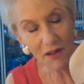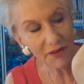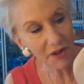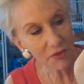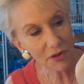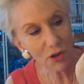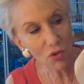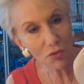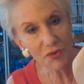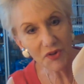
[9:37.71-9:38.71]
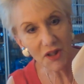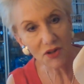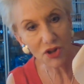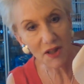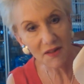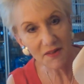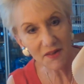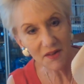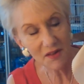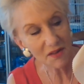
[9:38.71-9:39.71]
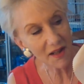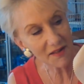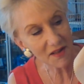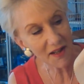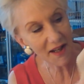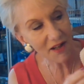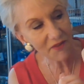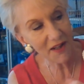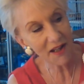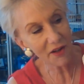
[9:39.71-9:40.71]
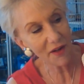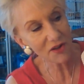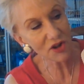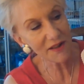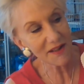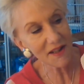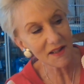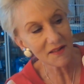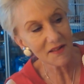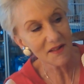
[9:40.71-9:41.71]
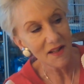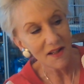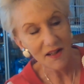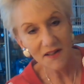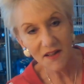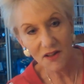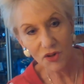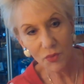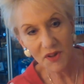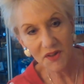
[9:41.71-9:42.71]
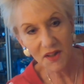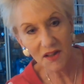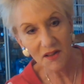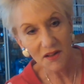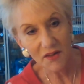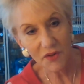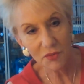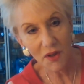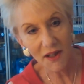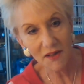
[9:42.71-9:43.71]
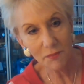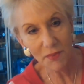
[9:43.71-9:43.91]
those long stitches, as I have here, actually this is in a twisted thread,